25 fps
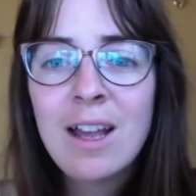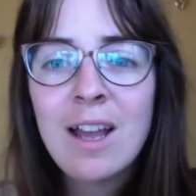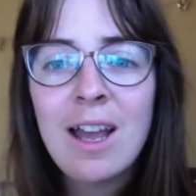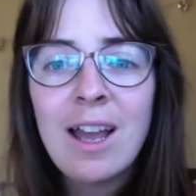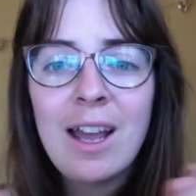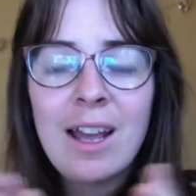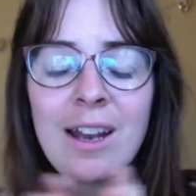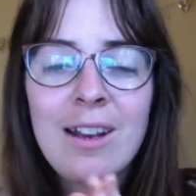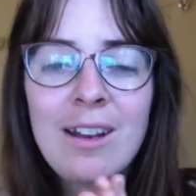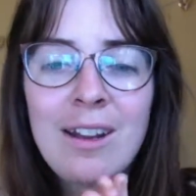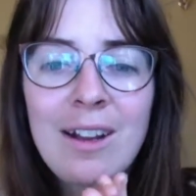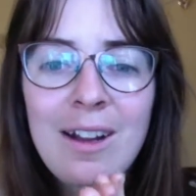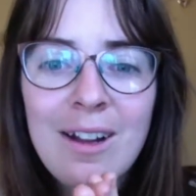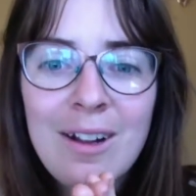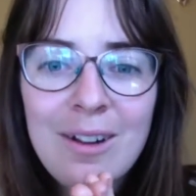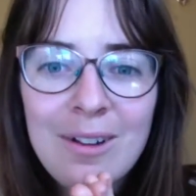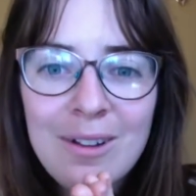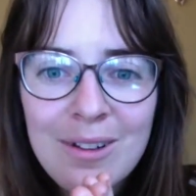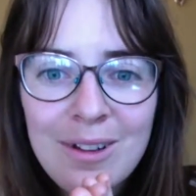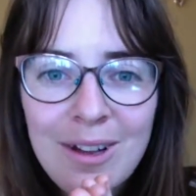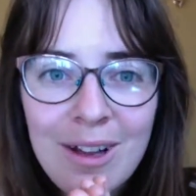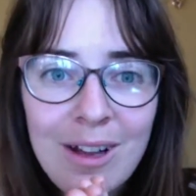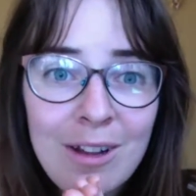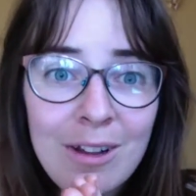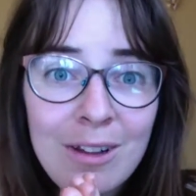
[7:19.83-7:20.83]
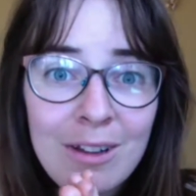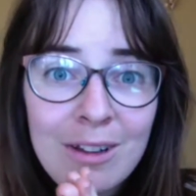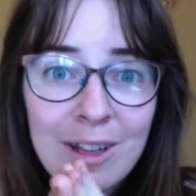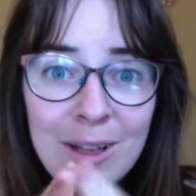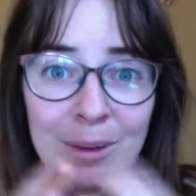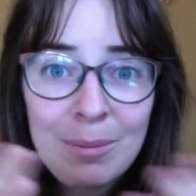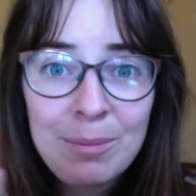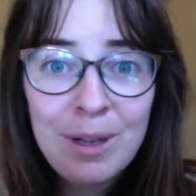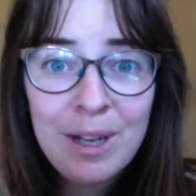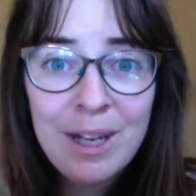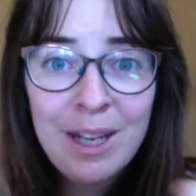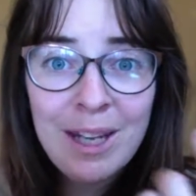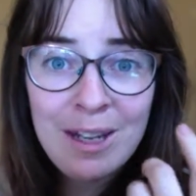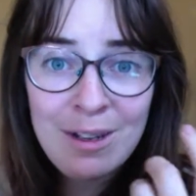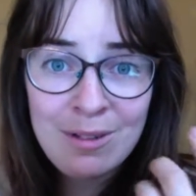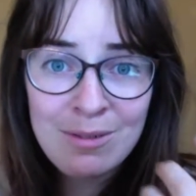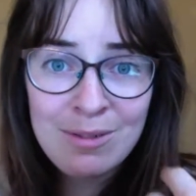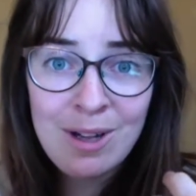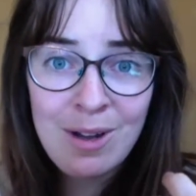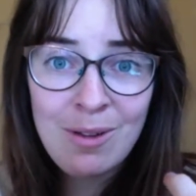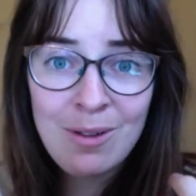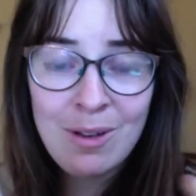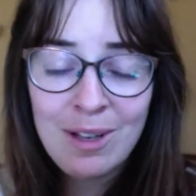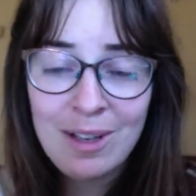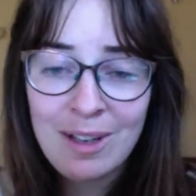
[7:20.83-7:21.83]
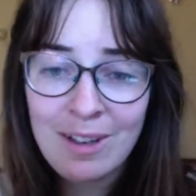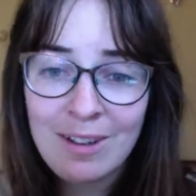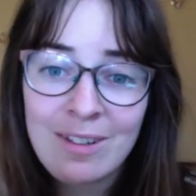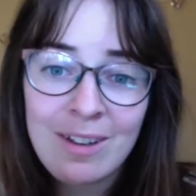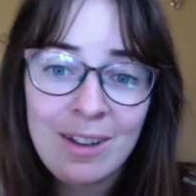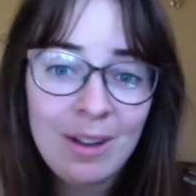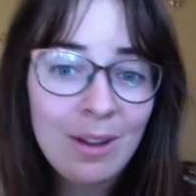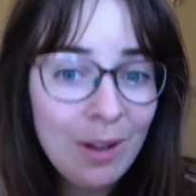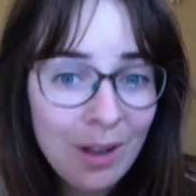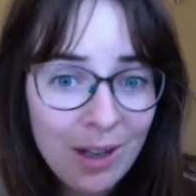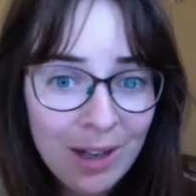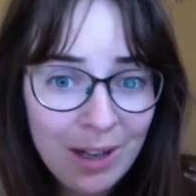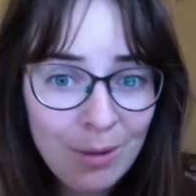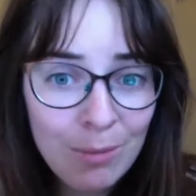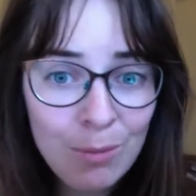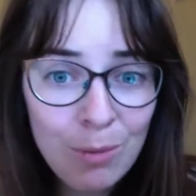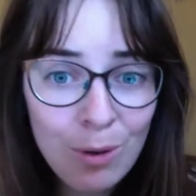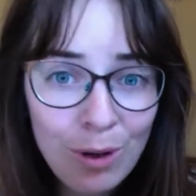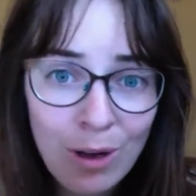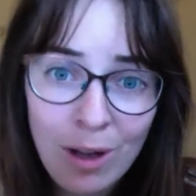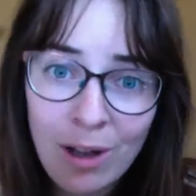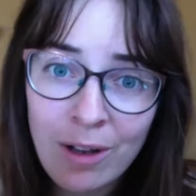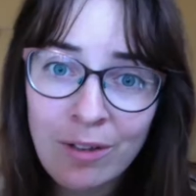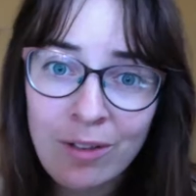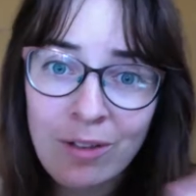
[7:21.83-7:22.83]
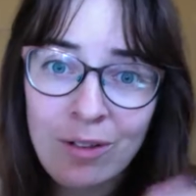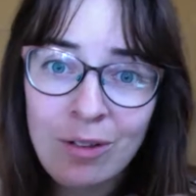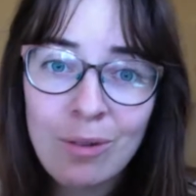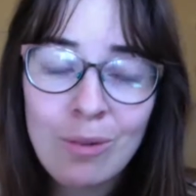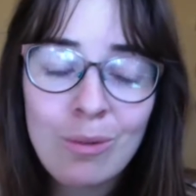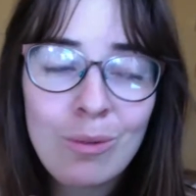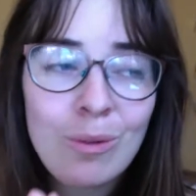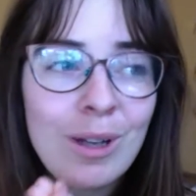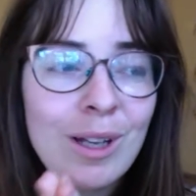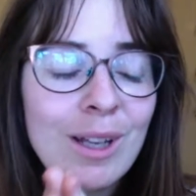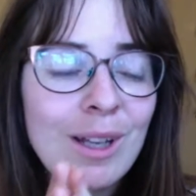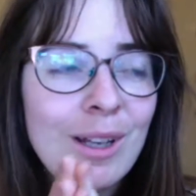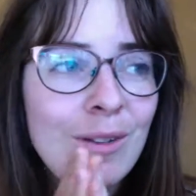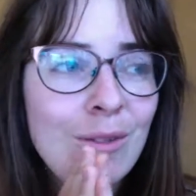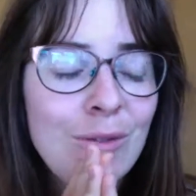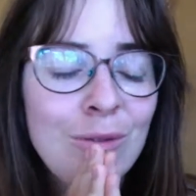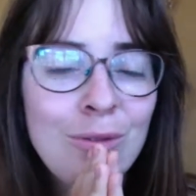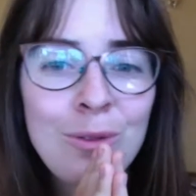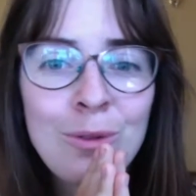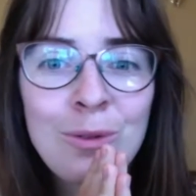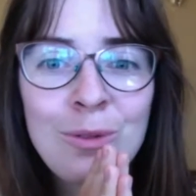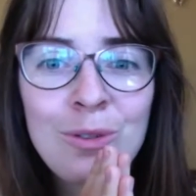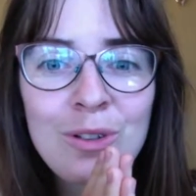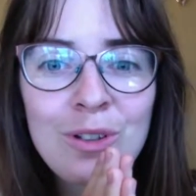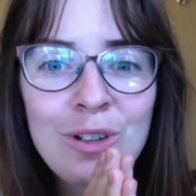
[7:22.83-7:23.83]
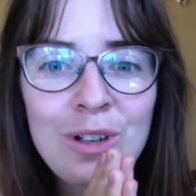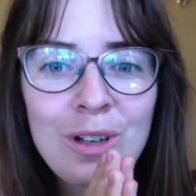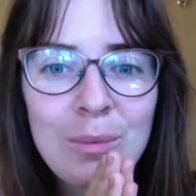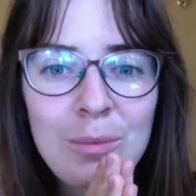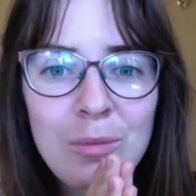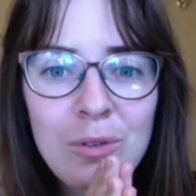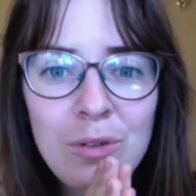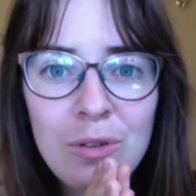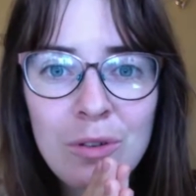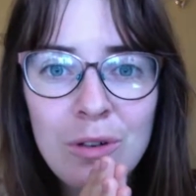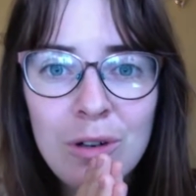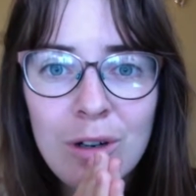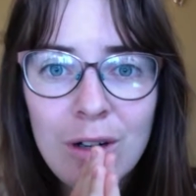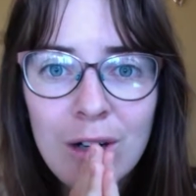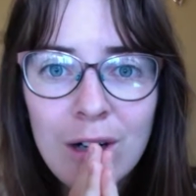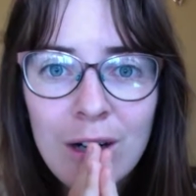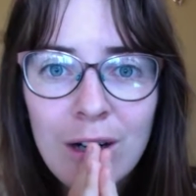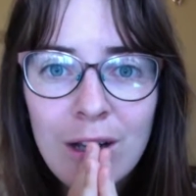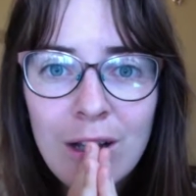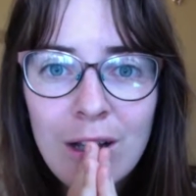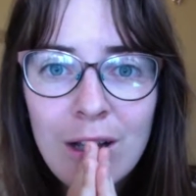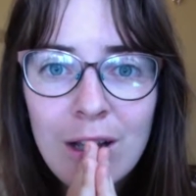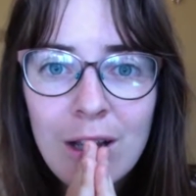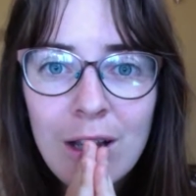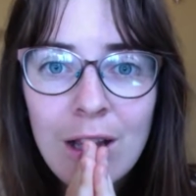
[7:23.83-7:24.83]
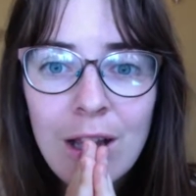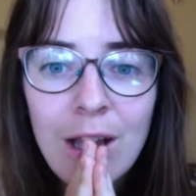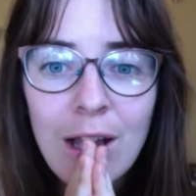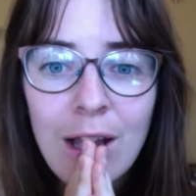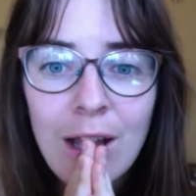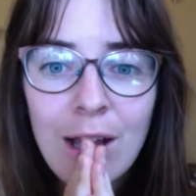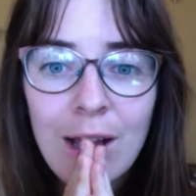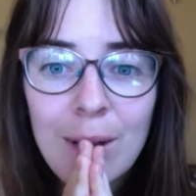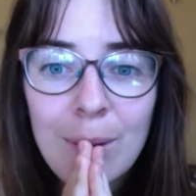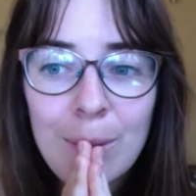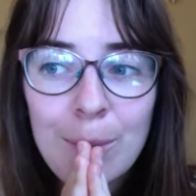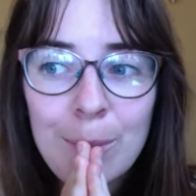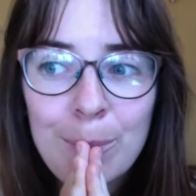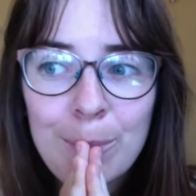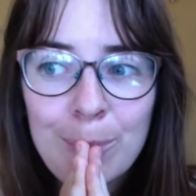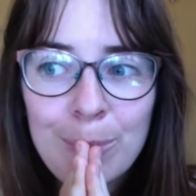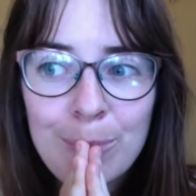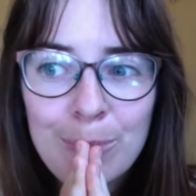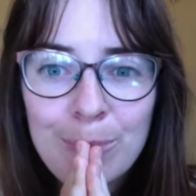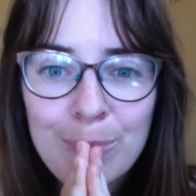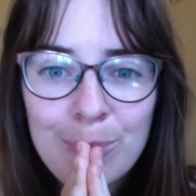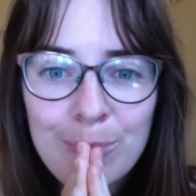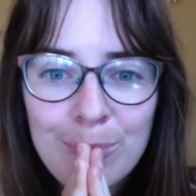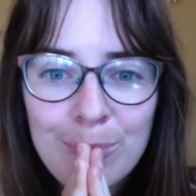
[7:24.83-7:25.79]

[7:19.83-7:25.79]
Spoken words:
and I'll get my head around it and tell it in a more logical way in the future, I'm sure. But